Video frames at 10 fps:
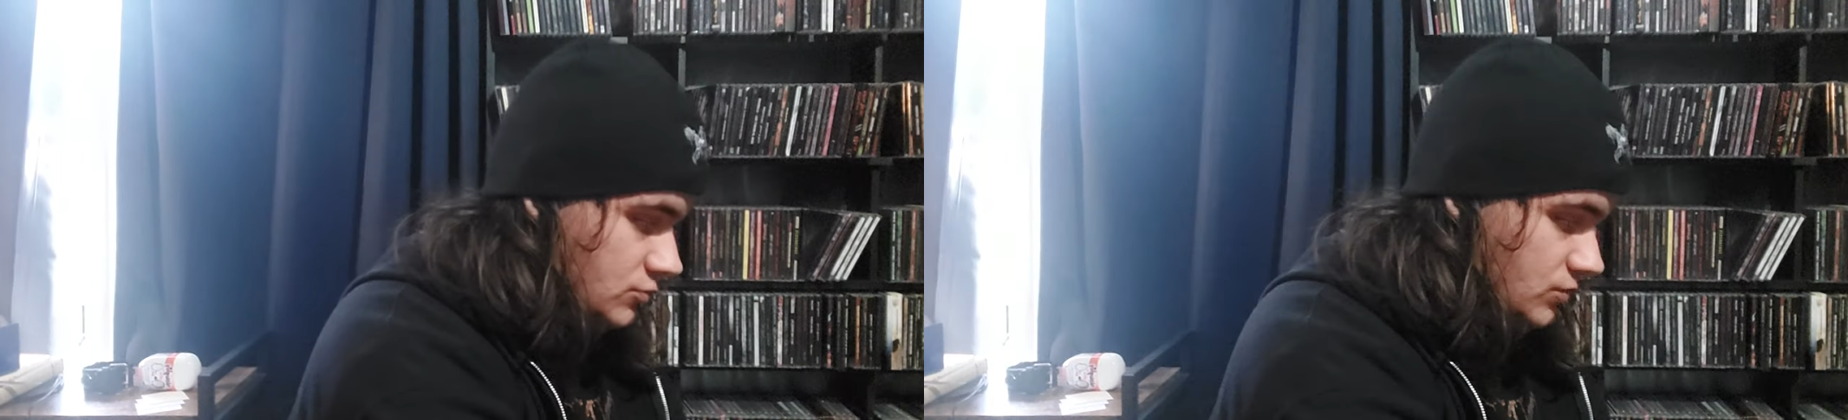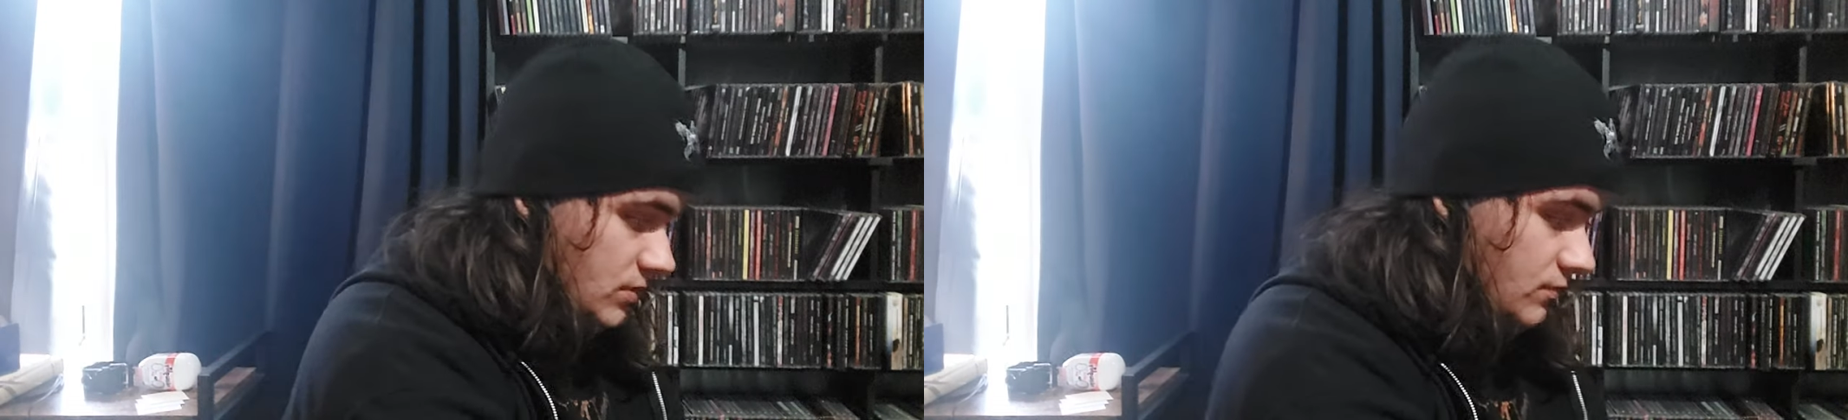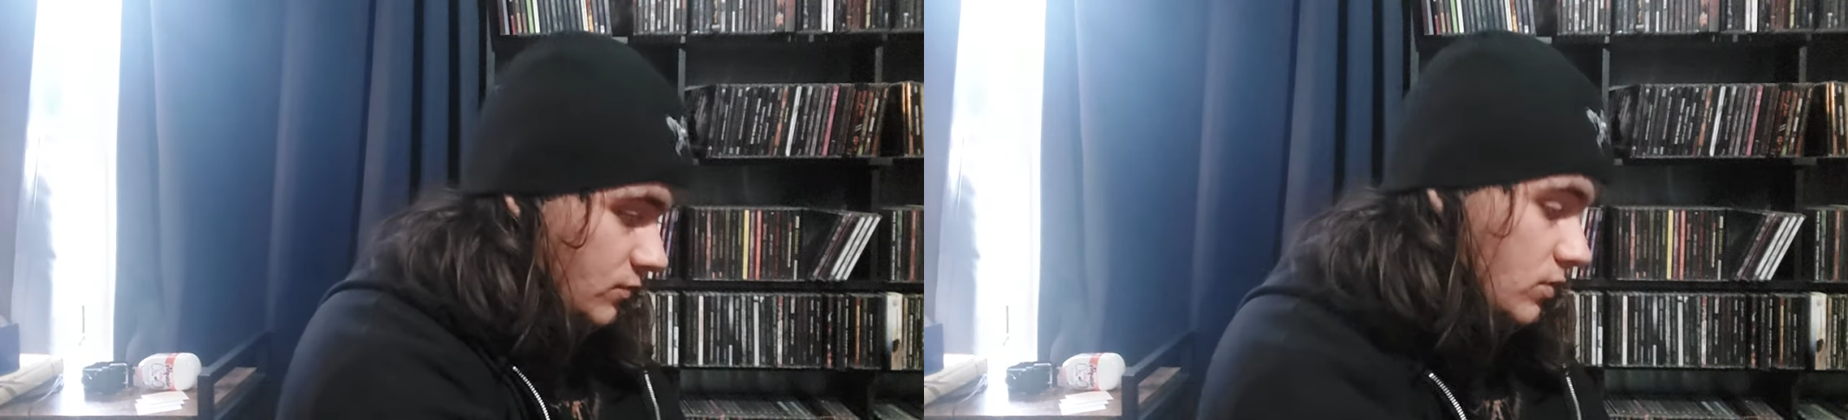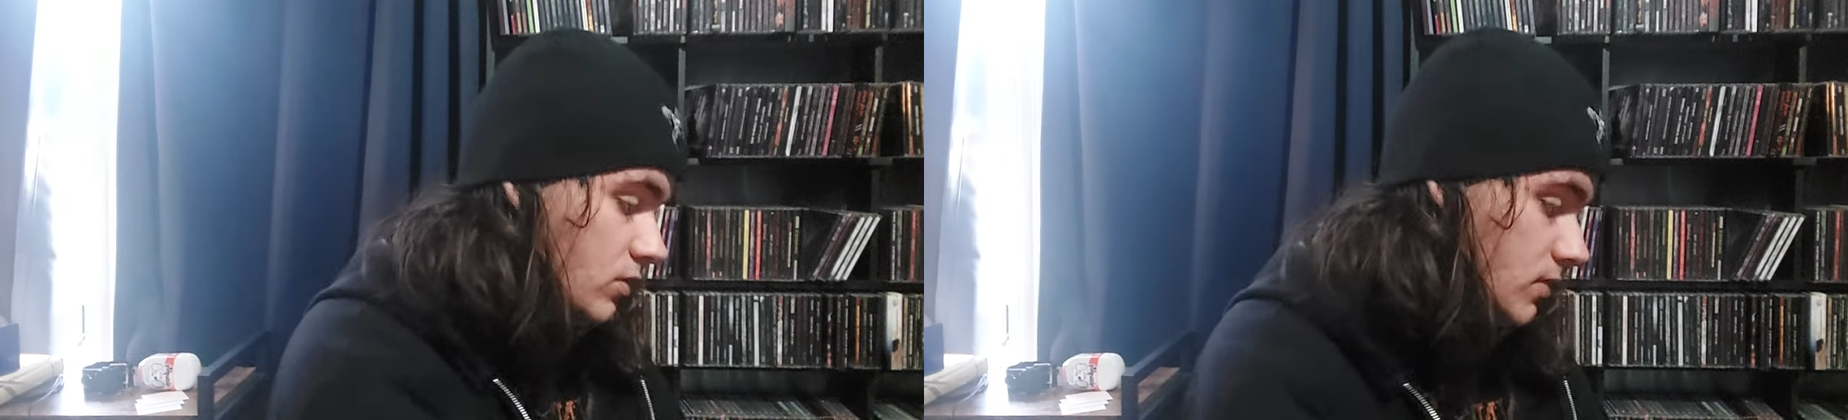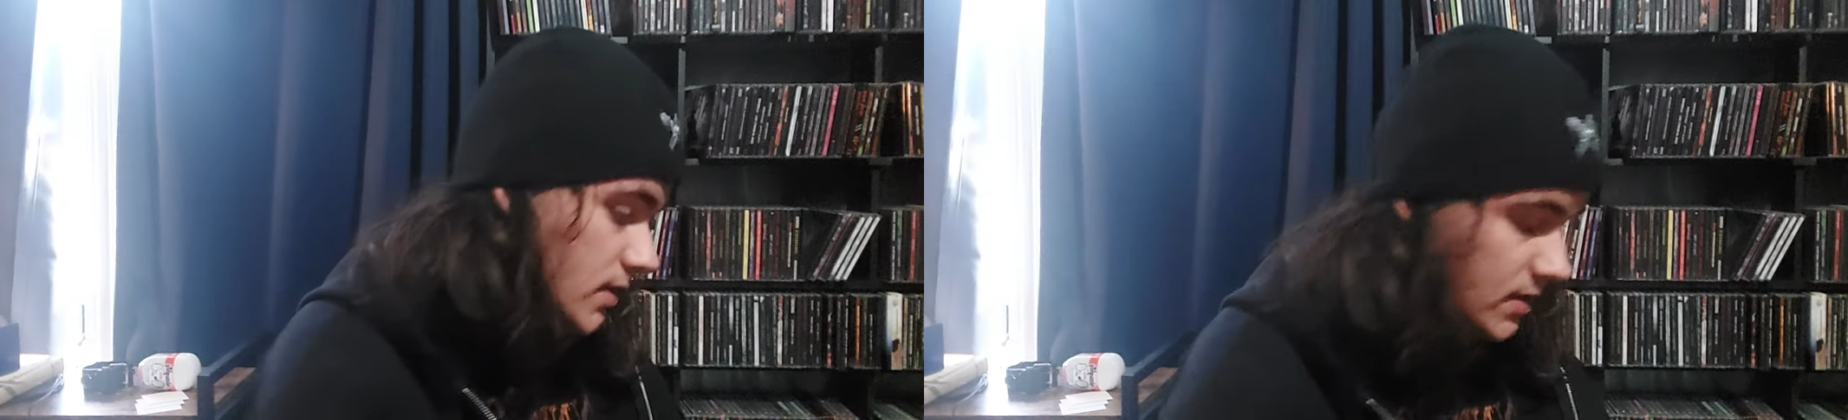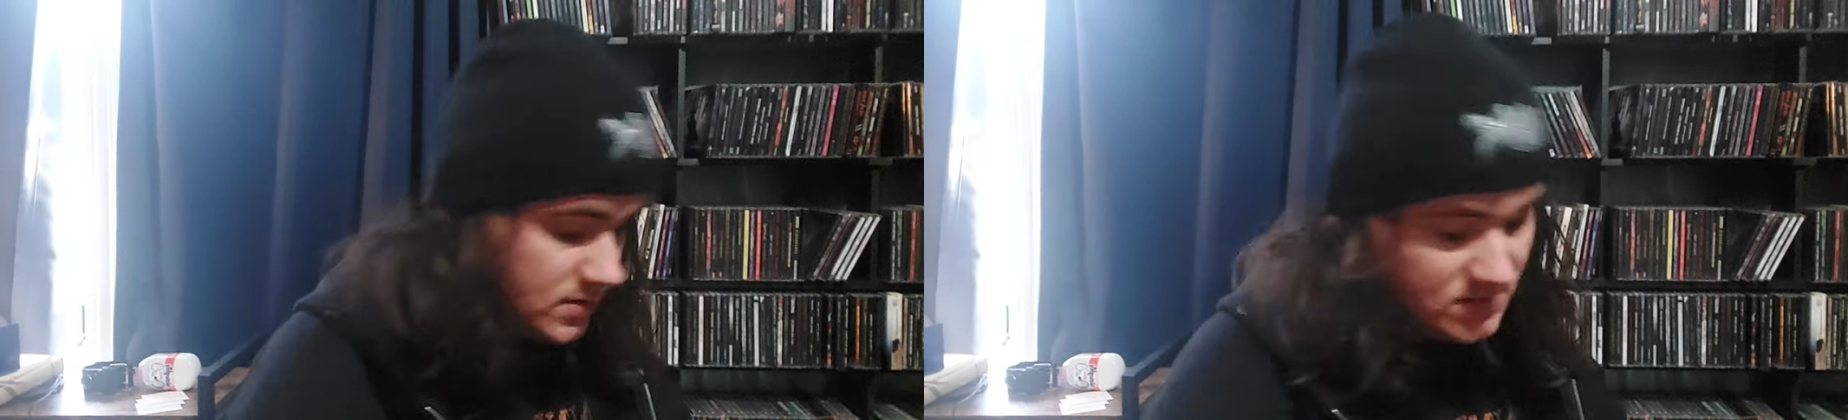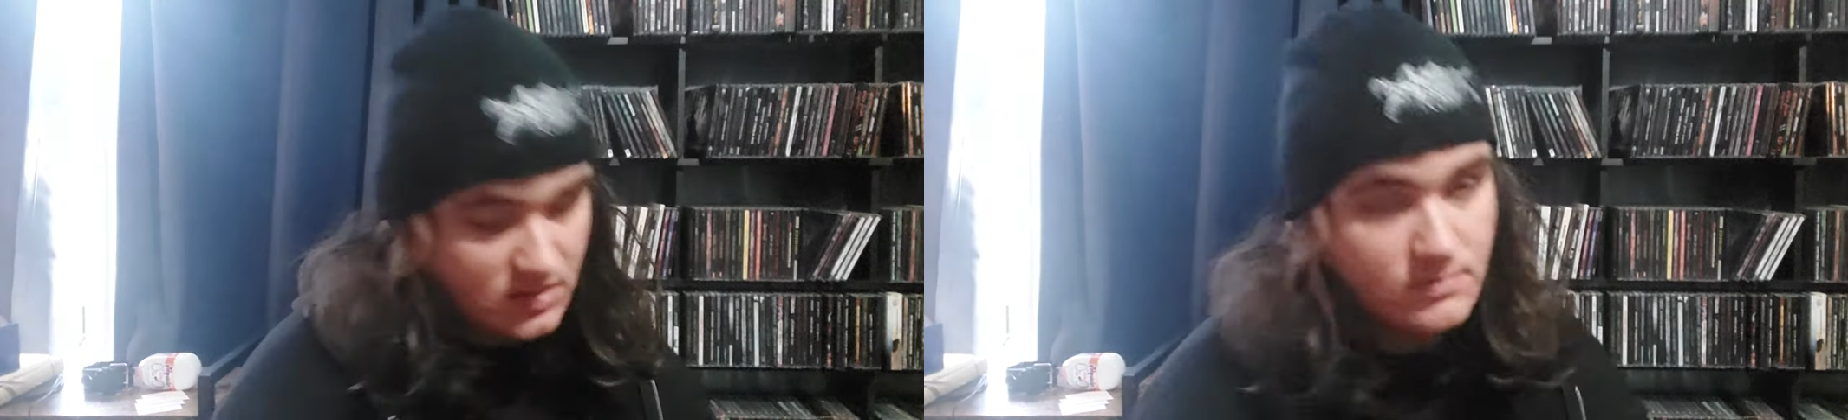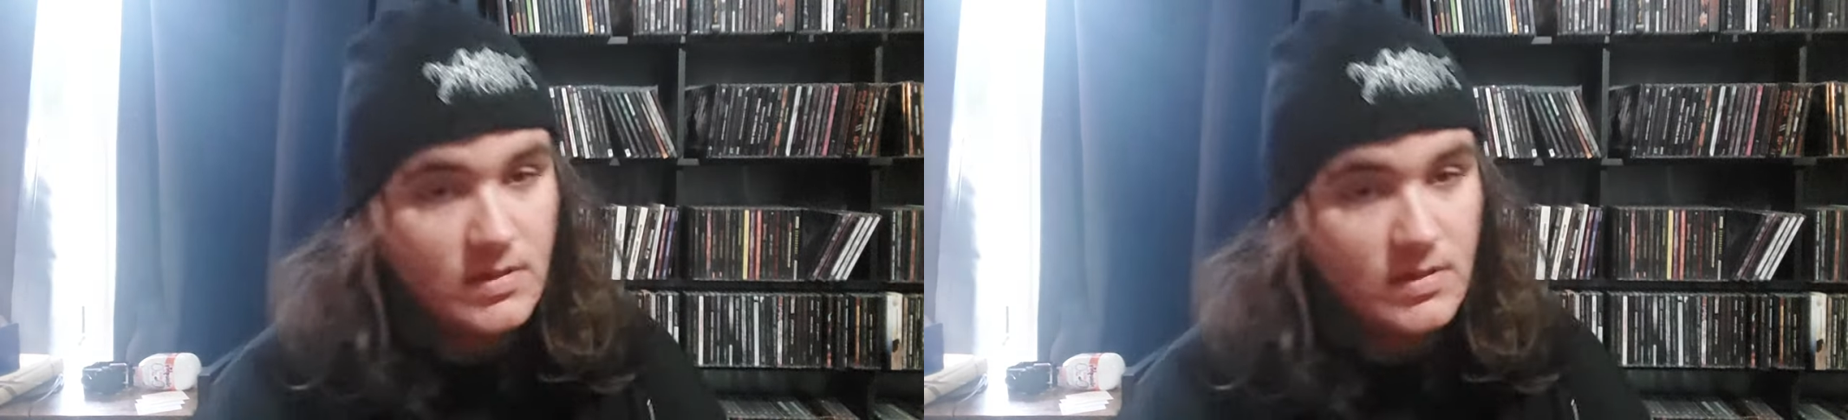joy for, and some